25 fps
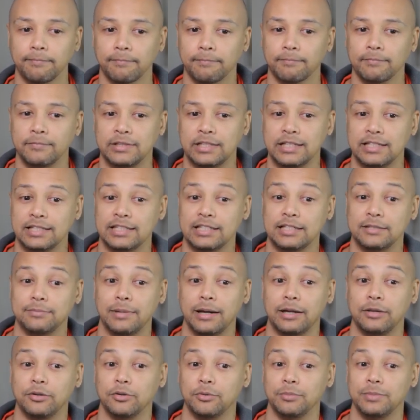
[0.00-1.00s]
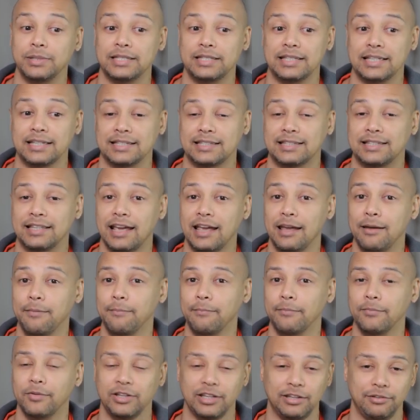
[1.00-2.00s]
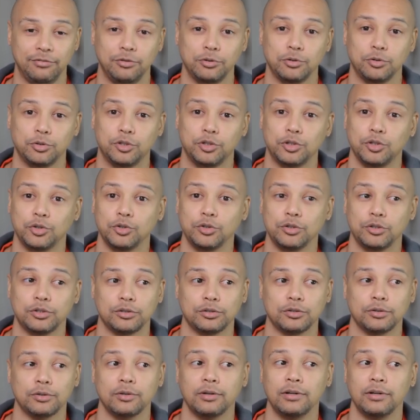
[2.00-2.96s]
This is my new business name. If you choose,